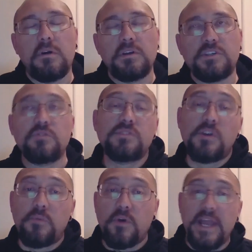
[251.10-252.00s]
I should
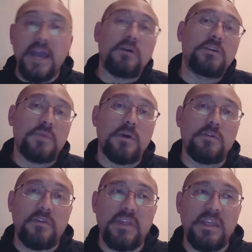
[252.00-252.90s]
also point out as well
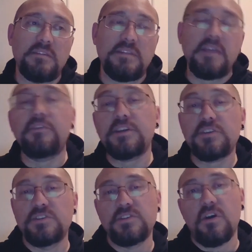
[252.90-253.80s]
that the
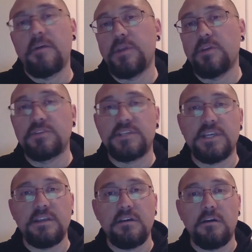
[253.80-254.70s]
definitions that I'm
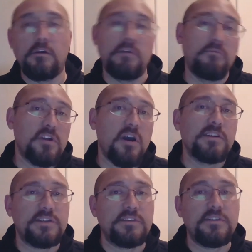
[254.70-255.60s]
using are in
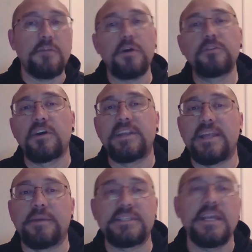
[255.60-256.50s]
regards to
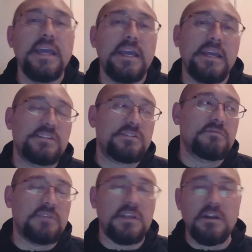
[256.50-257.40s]
thermodynamics. It's
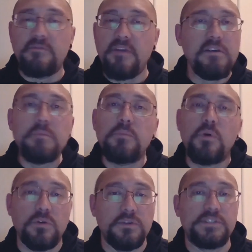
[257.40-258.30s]
very
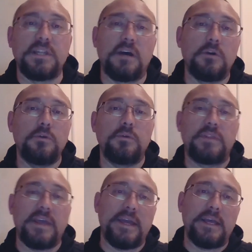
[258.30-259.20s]
important to know
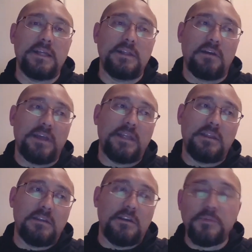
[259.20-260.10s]
that,
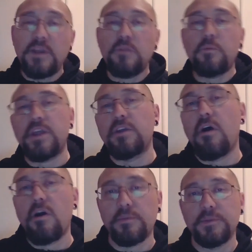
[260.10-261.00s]
depending on where your
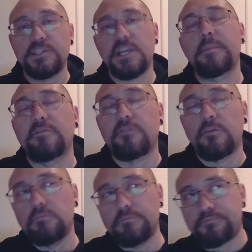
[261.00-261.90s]
arguments are coming
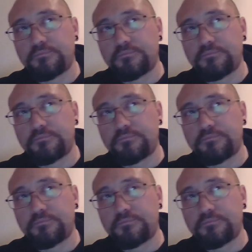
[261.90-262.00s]
from,